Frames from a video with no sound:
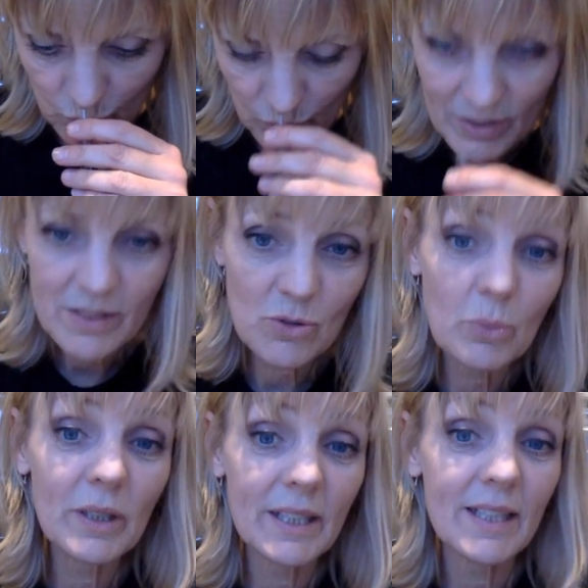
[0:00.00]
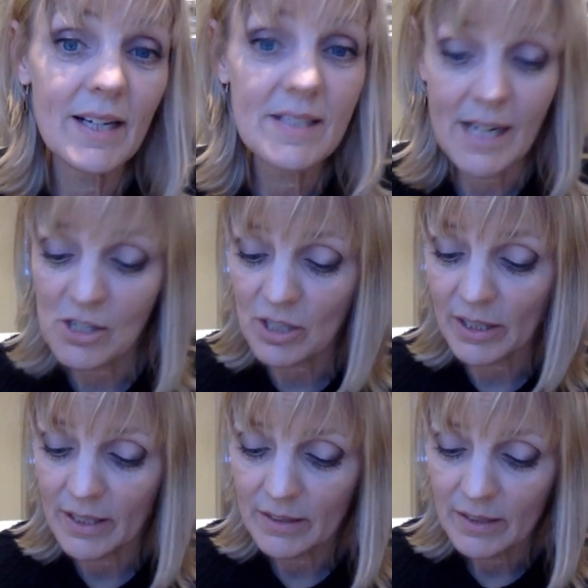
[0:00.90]
this is really nice,
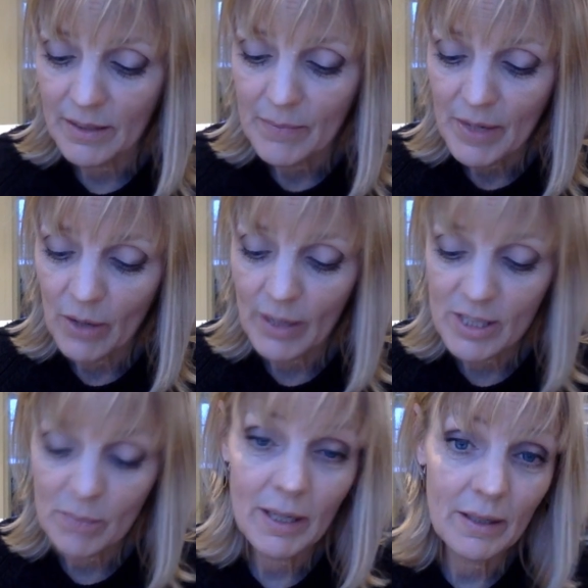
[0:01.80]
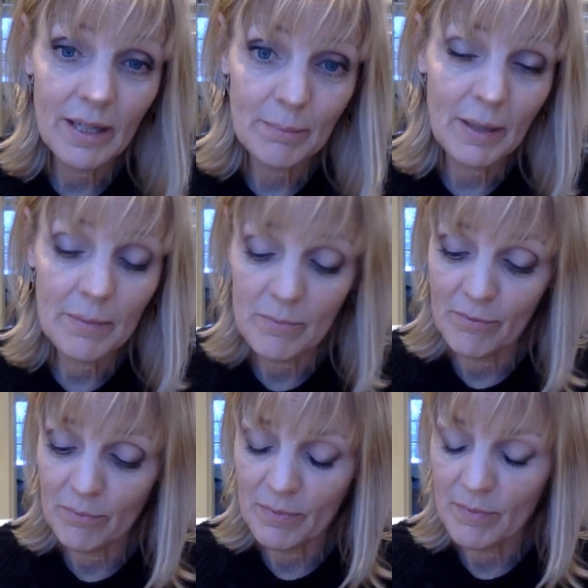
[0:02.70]
actually. Okay, so my like my
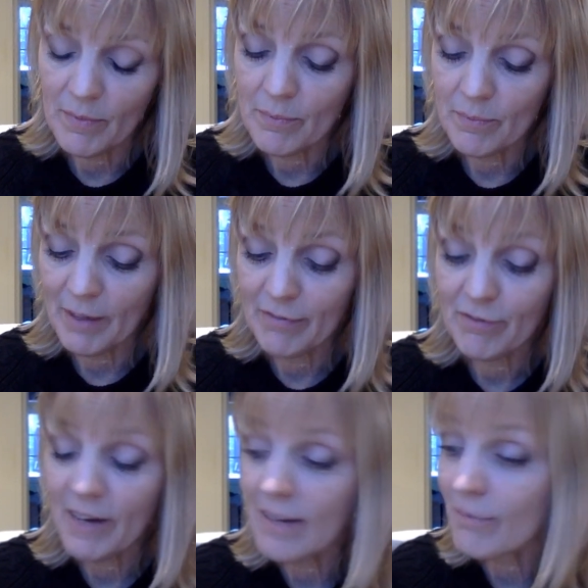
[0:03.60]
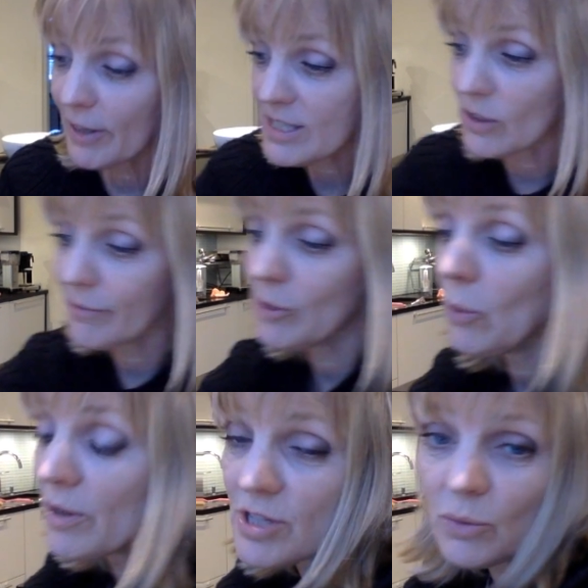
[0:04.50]
my favorites are, of
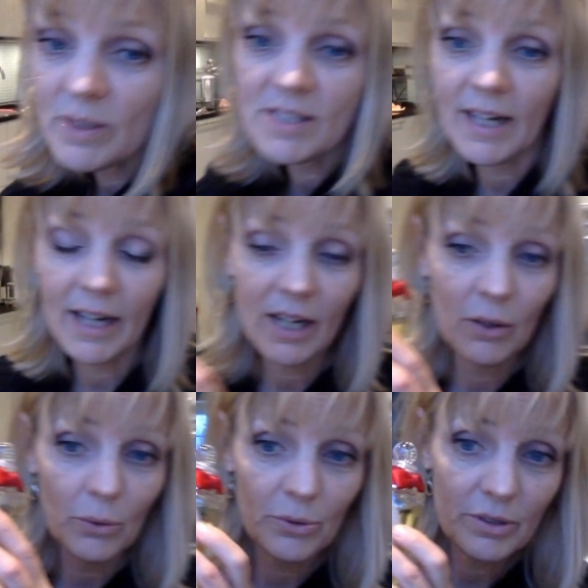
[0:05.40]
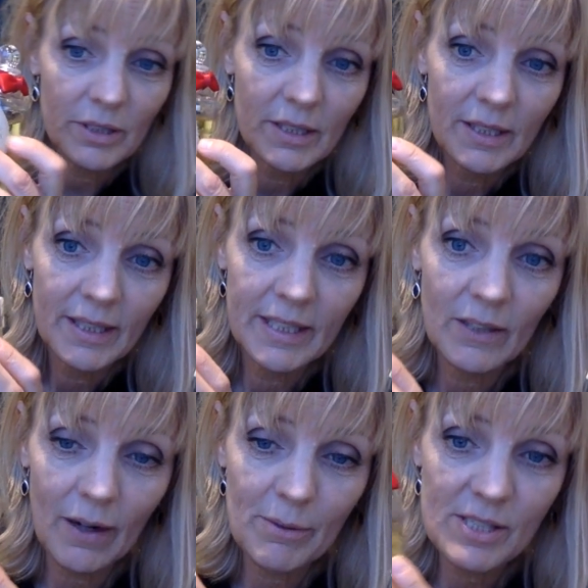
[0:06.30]
course, the ones that I own. And here
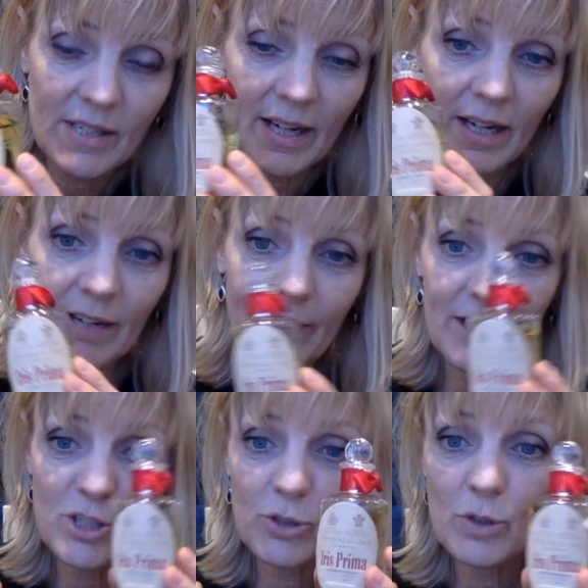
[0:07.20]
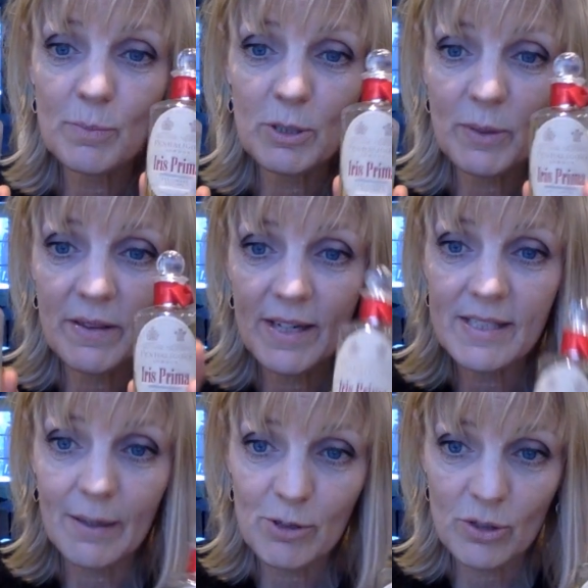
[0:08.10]
I would say, if I had to choose between these,
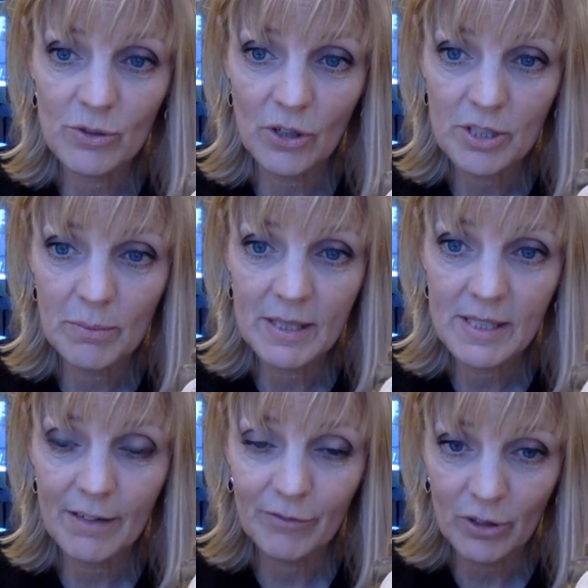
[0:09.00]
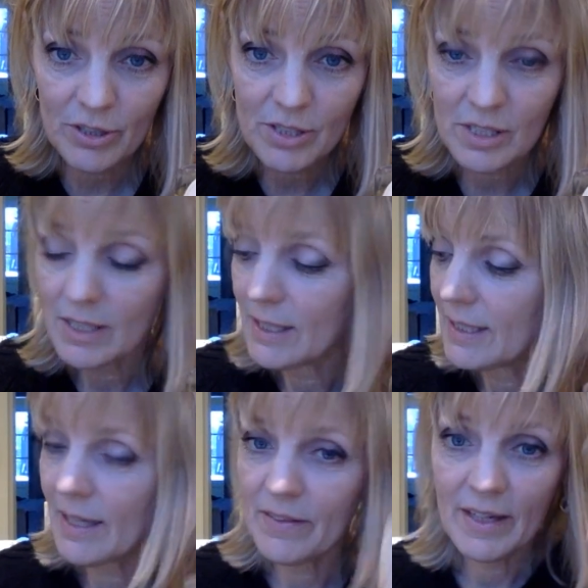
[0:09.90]
I would choose Artemisia first,
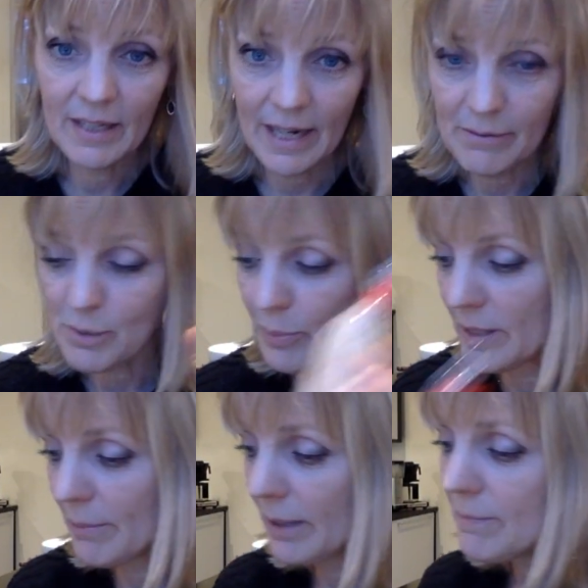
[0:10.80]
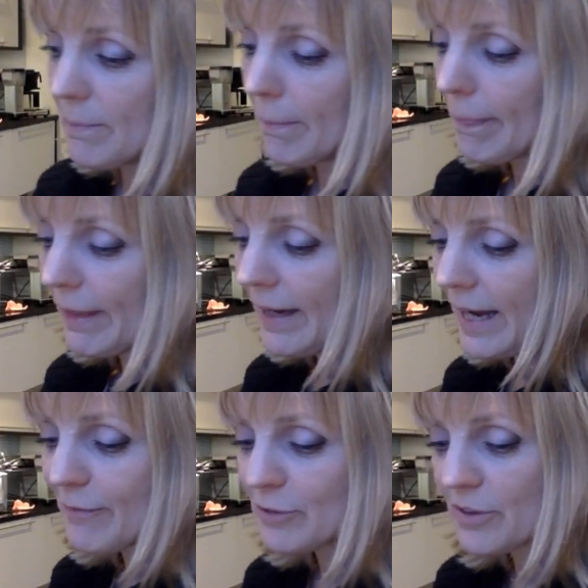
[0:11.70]
and then Iris Prima.
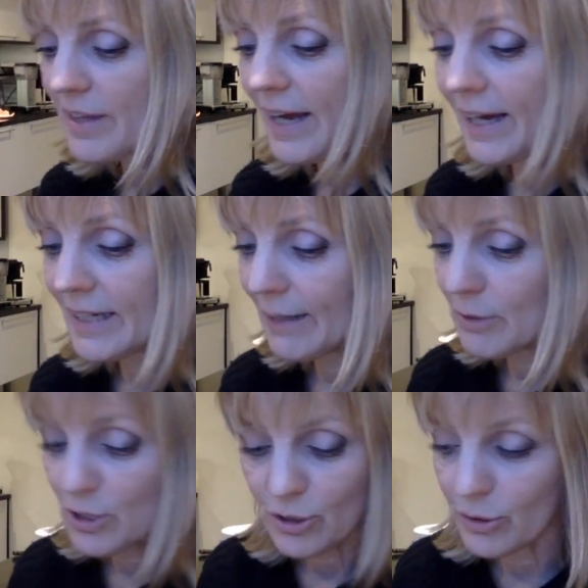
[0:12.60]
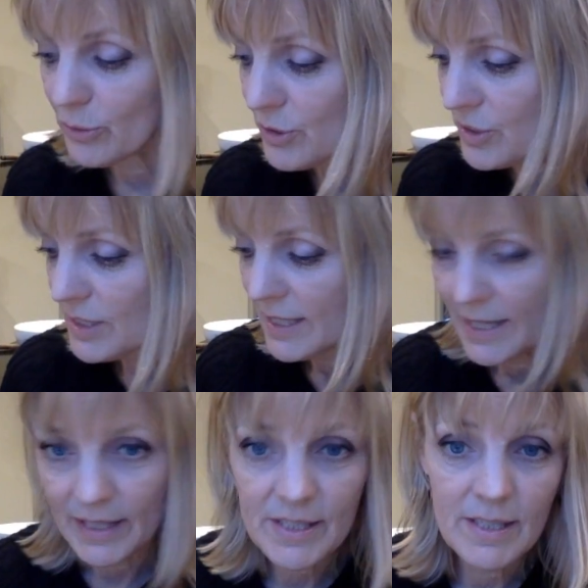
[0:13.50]
After that, I would choose
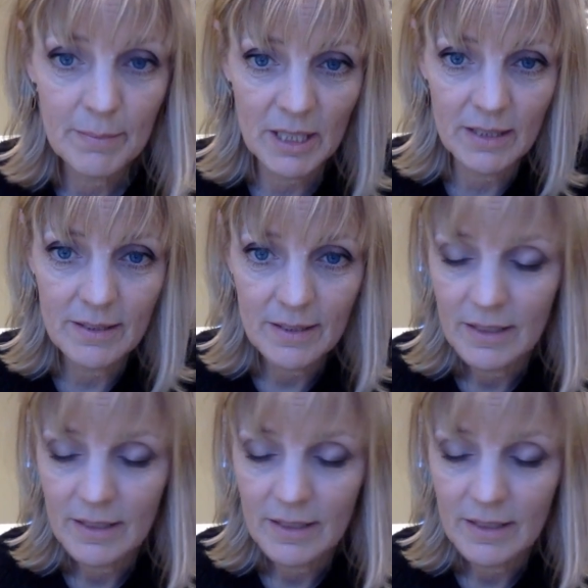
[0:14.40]
Endymion.